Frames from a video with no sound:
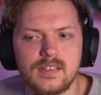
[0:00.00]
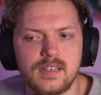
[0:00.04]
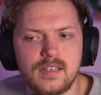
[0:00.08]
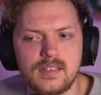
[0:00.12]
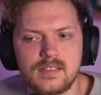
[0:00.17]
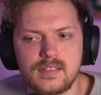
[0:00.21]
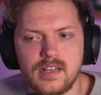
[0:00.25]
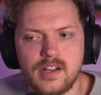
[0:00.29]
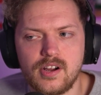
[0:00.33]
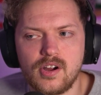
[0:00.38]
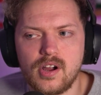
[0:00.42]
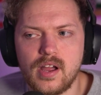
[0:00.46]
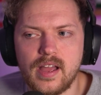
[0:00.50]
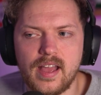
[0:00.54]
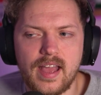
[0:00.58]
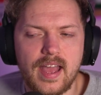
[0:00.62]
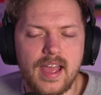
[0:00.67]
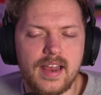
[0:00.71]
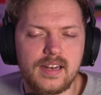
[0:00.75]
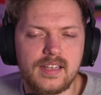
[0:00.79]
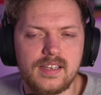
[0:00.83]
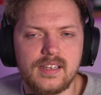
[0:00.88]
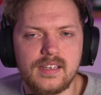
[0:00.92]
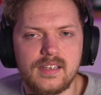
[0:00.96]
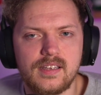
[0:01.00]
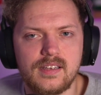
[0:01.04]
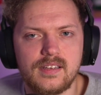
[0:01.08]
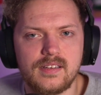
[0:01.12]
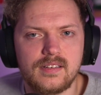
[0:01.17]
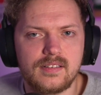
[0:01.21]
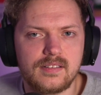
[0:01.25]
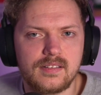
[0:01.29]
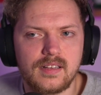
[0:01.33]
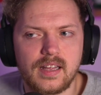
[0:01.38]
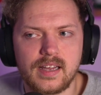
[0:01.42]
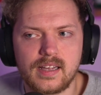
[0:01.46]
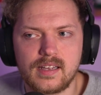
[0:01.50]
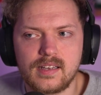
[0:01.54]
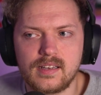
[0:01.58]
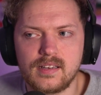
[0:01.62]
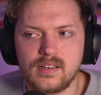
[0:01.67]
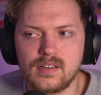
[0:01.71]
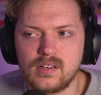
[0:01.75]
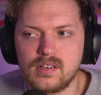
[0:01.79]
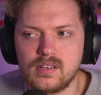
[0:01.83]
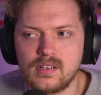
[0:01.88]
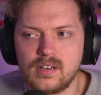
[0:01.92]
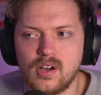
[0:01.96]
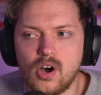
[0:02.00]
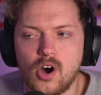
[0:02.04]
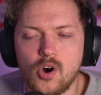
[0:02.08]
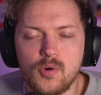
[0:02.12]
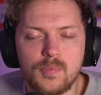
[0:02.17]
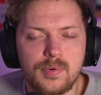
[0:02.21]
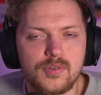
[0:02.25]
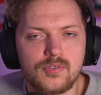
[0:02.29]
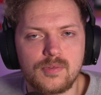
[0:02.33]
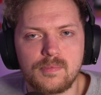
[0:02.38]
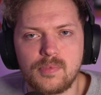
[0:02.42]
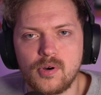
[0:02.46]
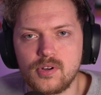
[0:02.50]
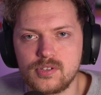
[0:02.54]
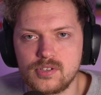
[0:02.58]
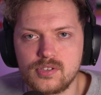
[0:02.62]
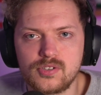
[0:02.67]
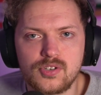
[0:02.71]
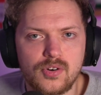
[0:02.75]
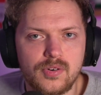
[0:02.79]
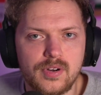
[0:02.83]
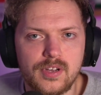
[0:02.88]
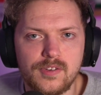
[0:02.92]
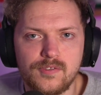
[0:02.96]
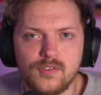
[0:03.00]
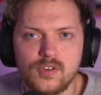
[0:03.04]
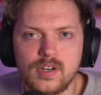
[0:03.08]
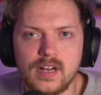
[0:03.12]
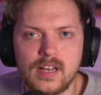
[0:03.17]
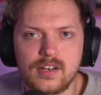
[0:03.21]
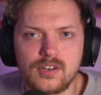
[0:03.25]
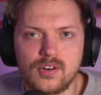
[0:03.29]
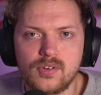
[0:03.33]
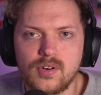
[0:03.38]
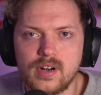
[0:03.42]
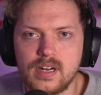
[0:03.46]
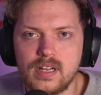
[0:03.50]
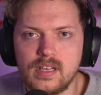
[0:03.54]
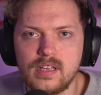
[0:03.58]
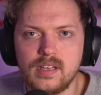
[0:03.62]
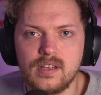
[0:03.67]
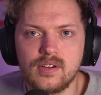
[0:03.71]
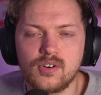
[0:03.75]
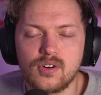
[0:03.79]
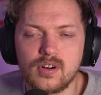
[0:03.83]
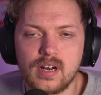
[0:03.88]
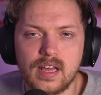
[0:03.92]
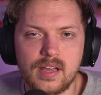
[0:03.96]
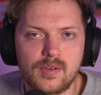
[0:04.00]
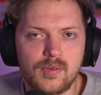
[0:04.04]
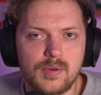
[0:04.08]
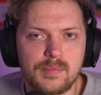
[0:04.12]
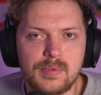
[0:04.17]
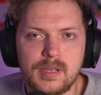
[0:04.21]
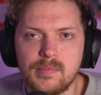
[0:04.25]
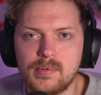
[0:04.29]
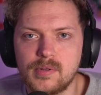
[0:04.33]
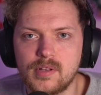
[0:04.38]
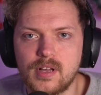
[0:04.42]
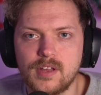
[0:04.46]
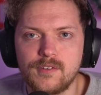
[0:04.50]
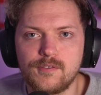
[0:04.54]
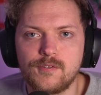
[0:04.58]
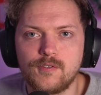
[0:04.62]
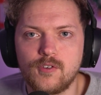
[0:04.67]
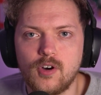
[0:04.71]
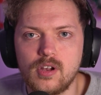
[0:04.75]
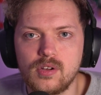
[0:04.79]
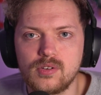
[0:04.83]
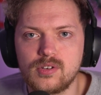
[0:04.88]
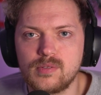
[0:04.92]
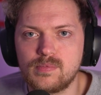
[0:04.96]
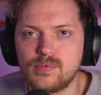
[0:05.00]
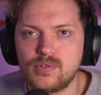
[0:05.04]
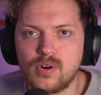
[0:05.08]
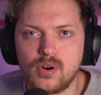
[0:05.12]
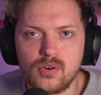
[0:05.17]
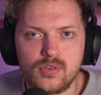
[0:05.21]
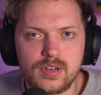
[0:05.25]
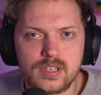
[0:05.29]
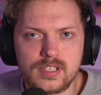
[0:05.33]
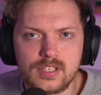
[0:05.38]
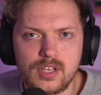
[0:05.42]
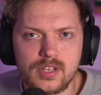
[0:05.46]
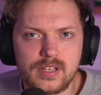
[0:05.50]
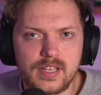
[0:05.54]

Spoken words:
Is there any like open repository for that already, or like where people can follow the progress on